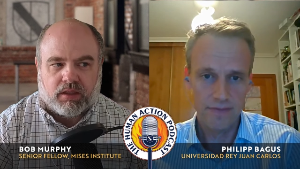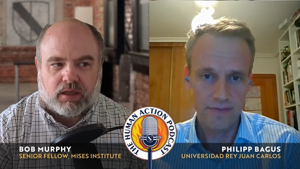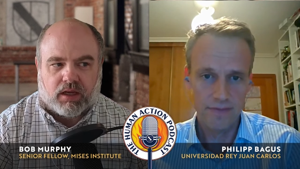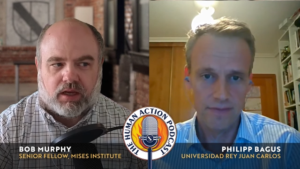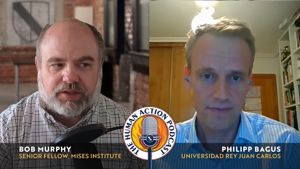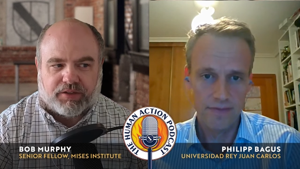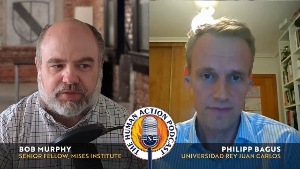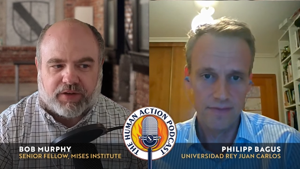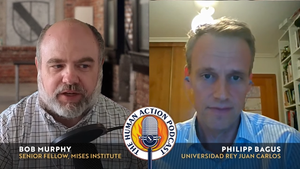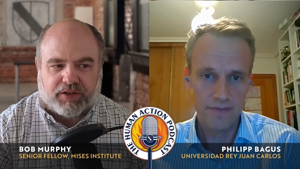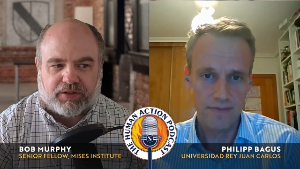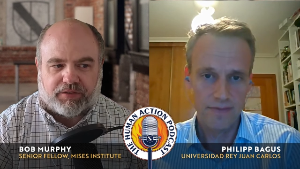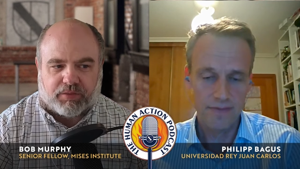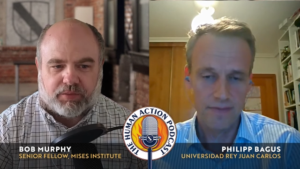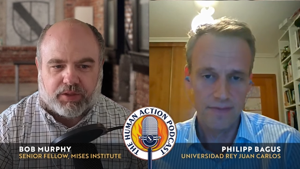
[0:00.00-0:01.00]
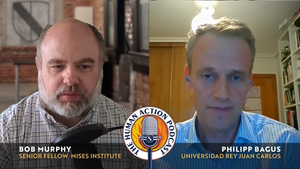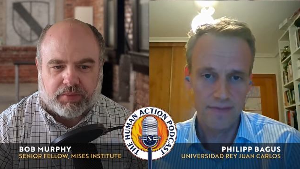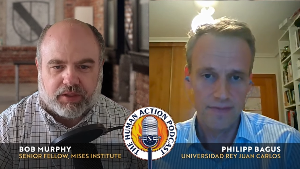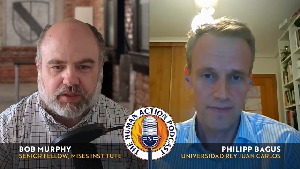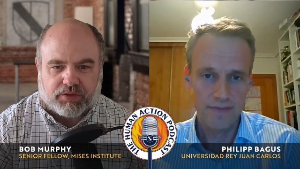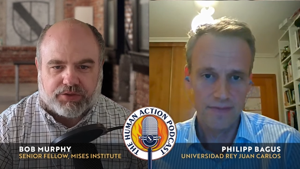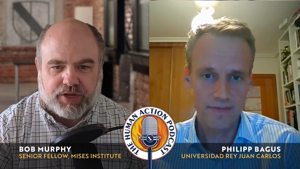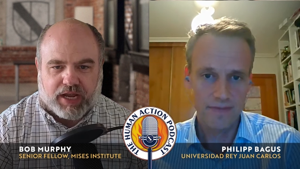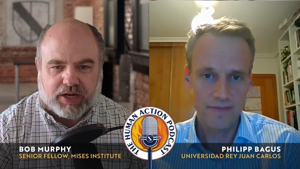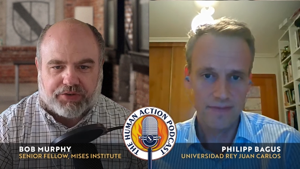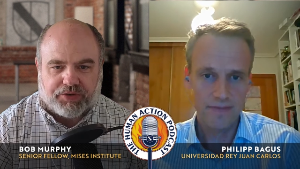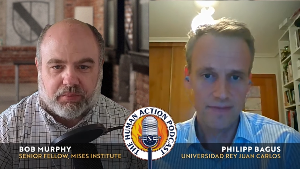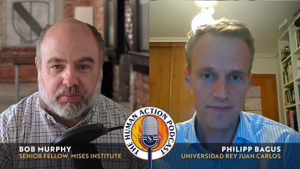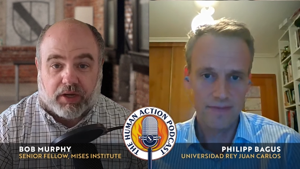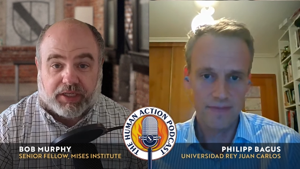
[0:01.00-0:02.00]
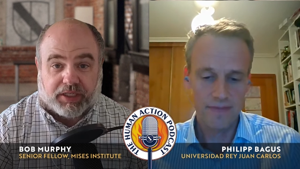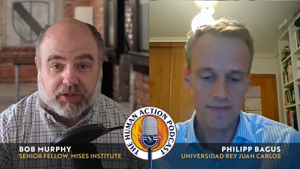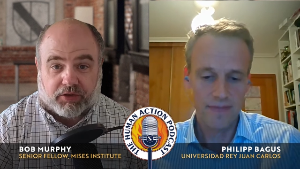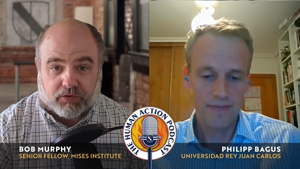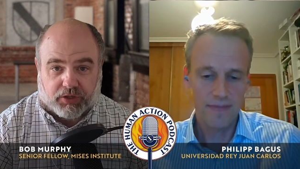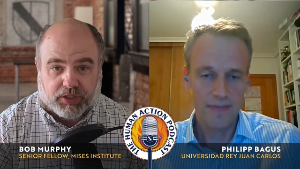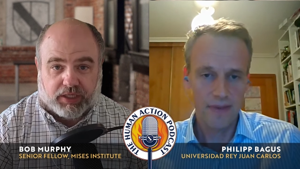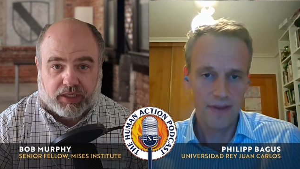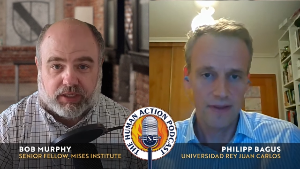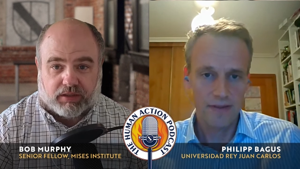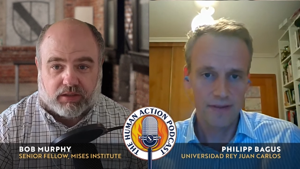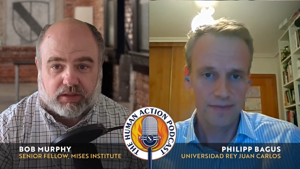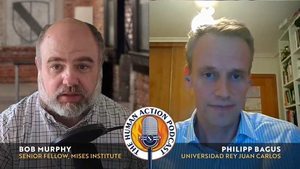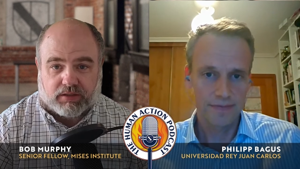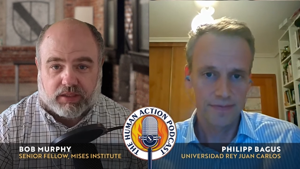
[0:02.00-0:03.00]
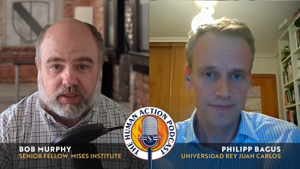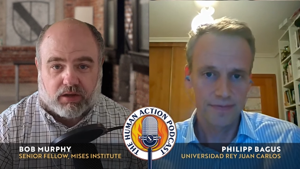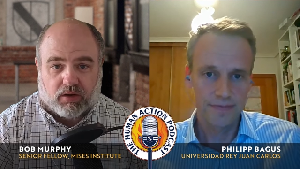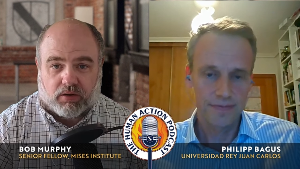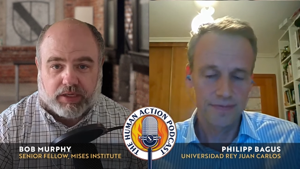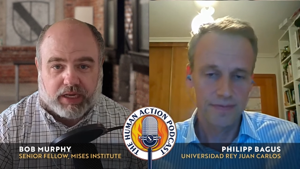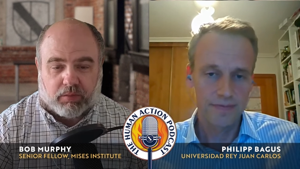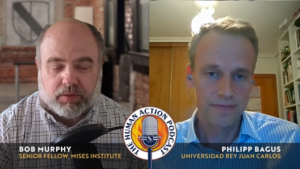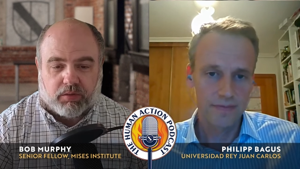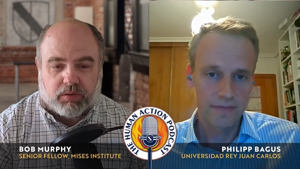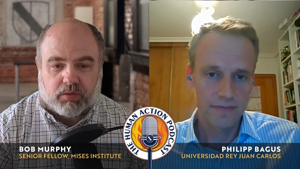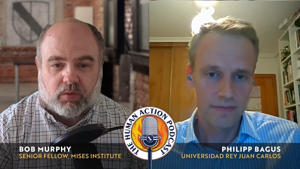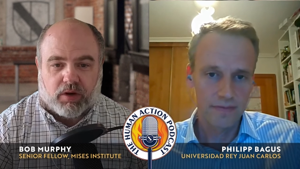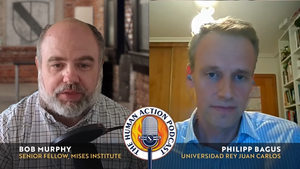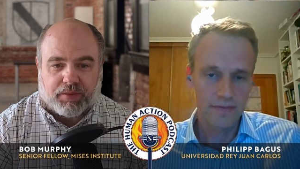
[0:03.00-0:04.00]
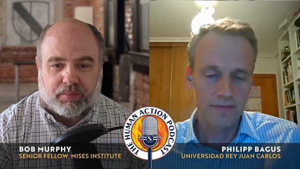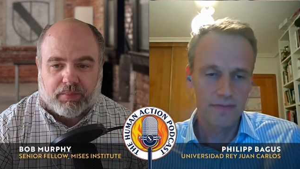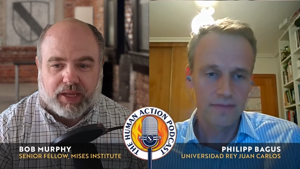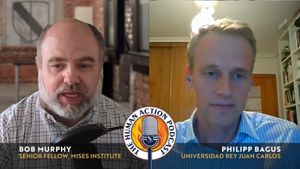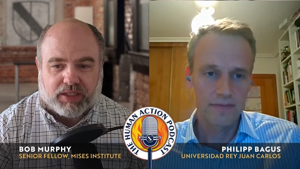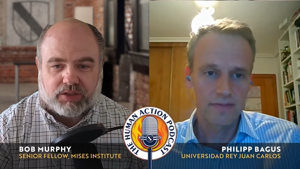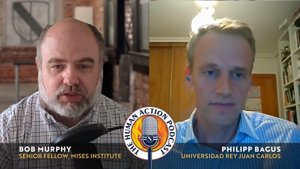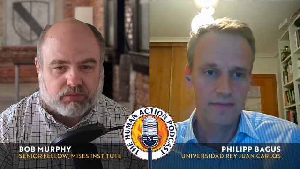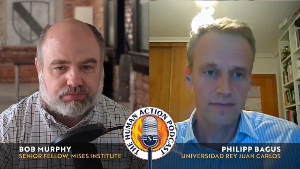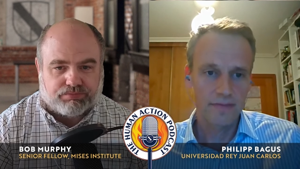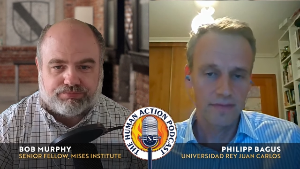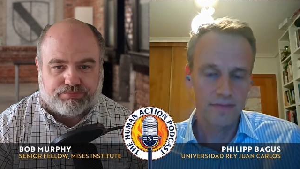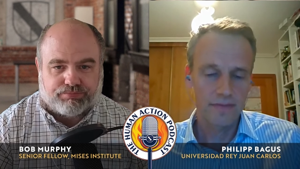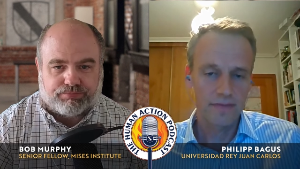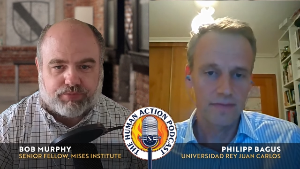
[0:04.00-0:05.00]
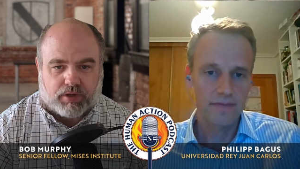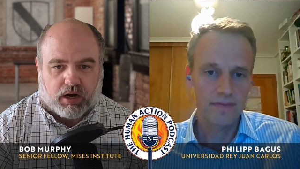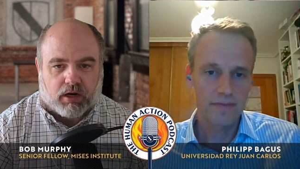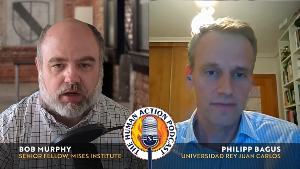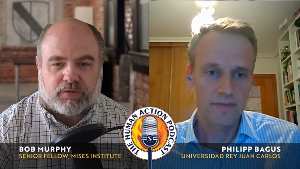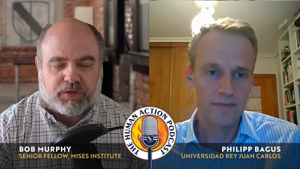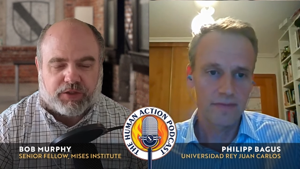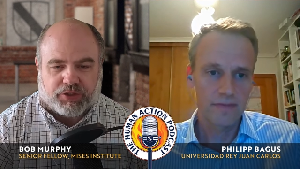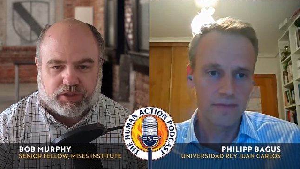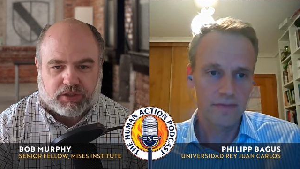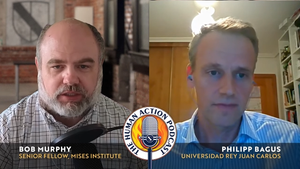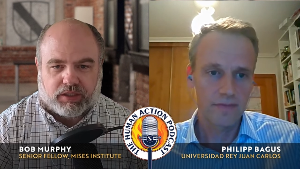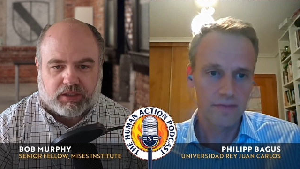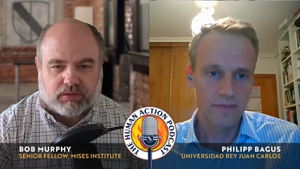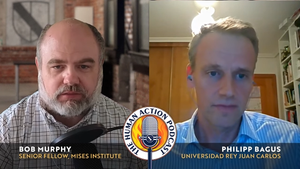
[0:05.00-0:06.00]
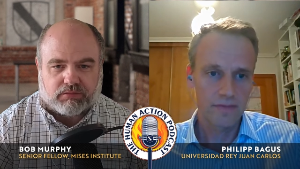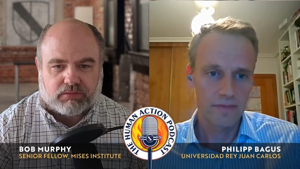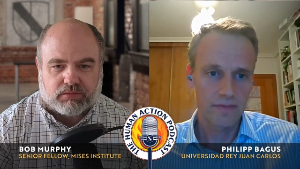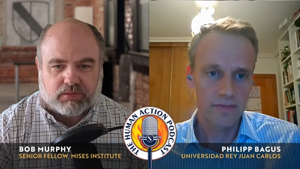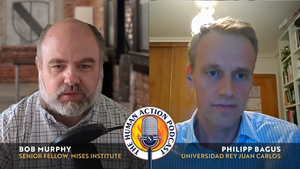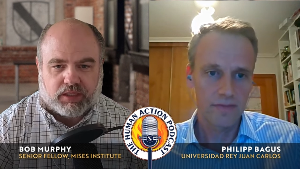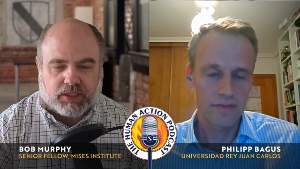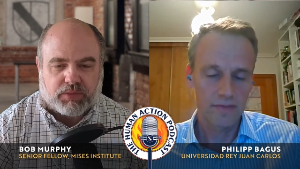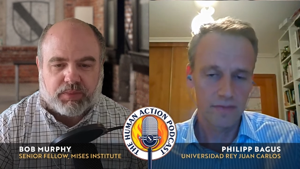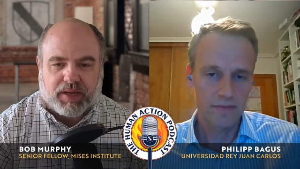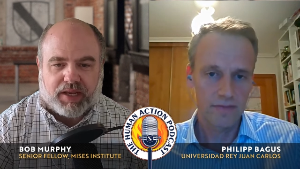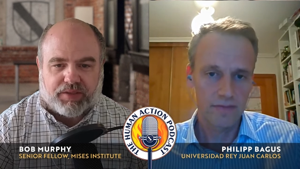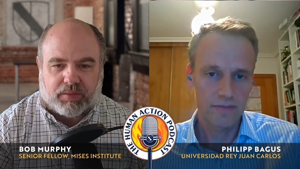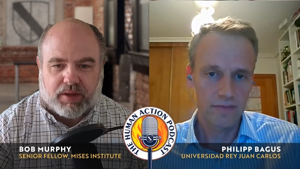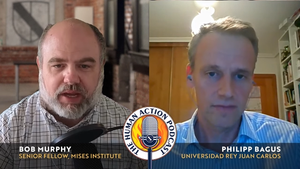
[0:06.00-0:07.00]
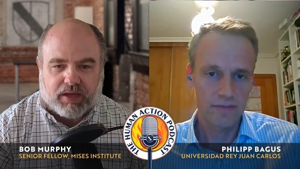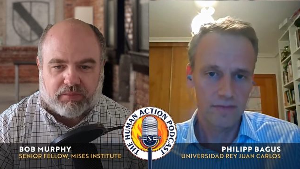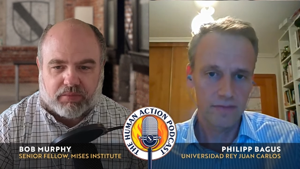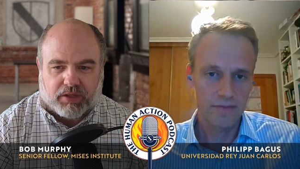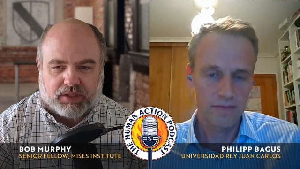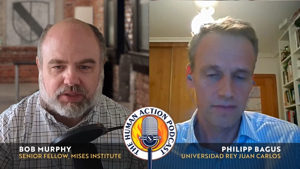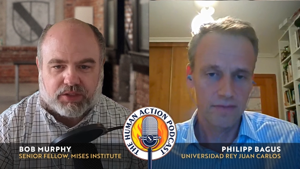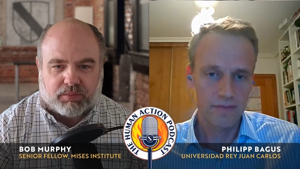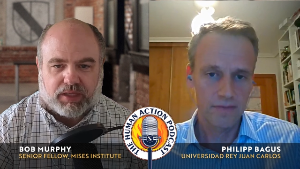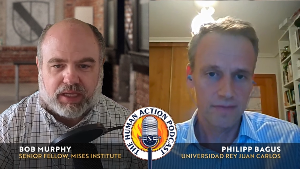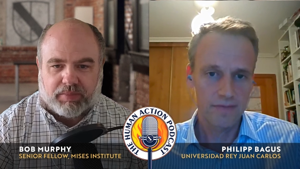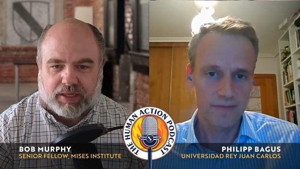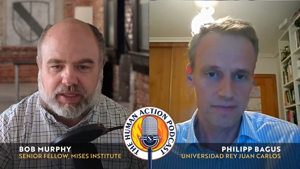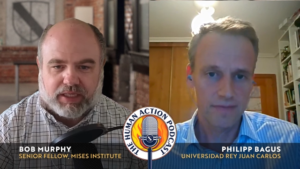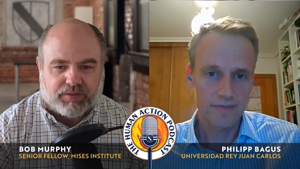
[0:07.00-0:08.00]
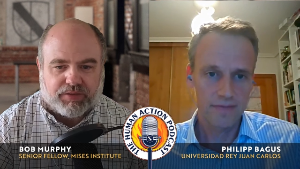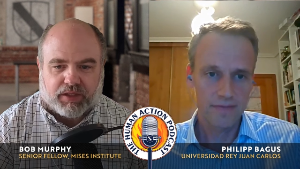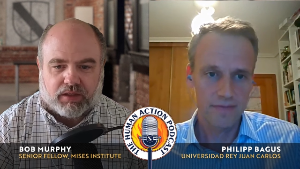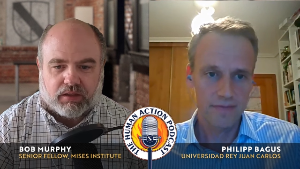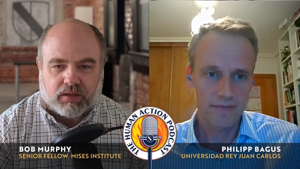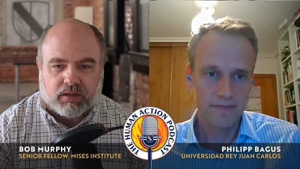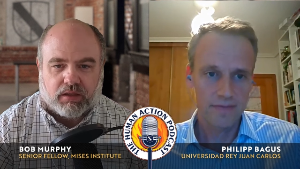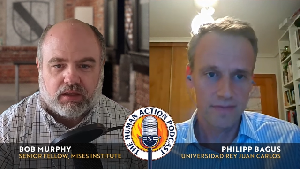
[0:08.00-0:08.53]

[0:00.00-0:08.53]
Speaker 1: a defender of the real bills doctrine might agree and say, oh, yeah, we wouldn't want the banks to artificially expand the money supply by giving a,